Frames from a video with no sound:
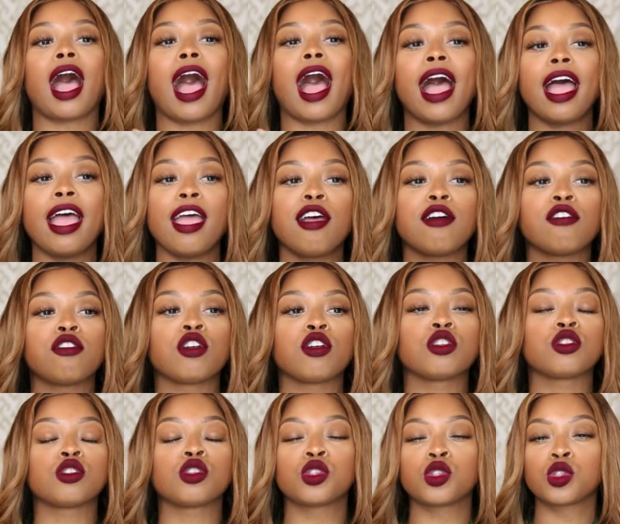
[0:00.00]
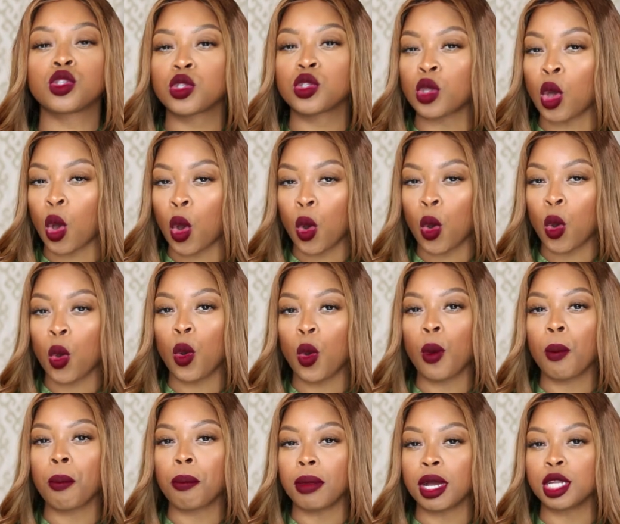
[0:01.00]
I have
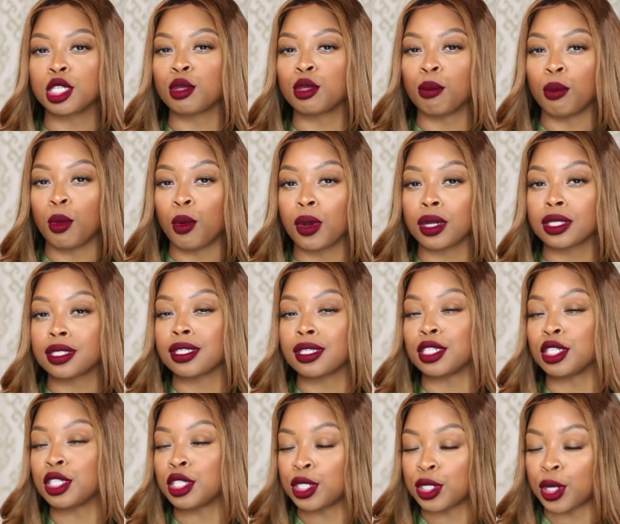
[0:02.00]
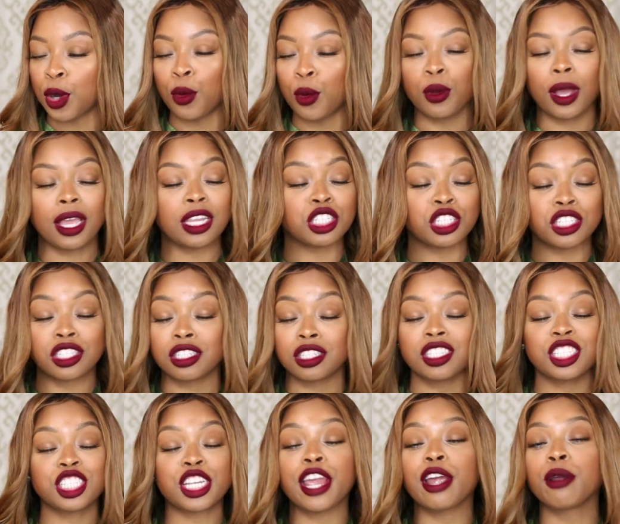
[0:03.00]
so much more to show and
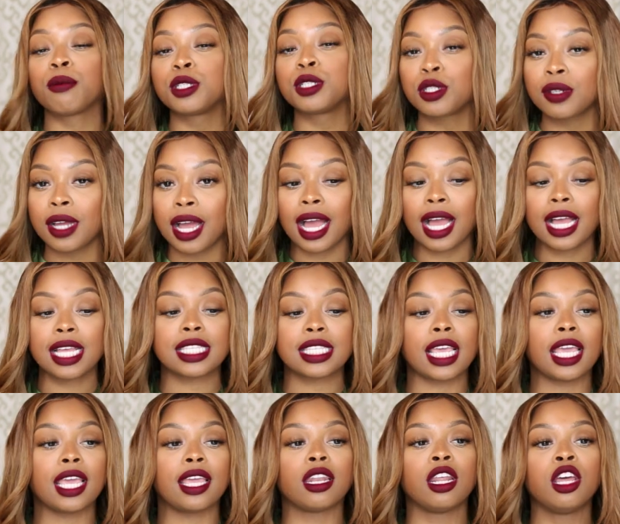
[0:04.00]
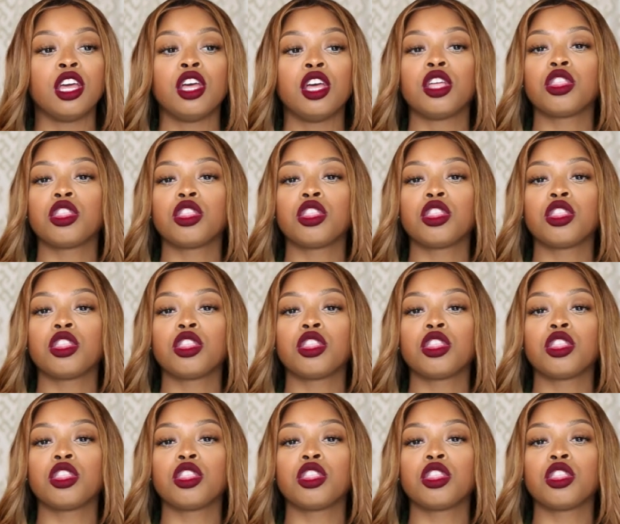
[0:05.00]
share with you guys, and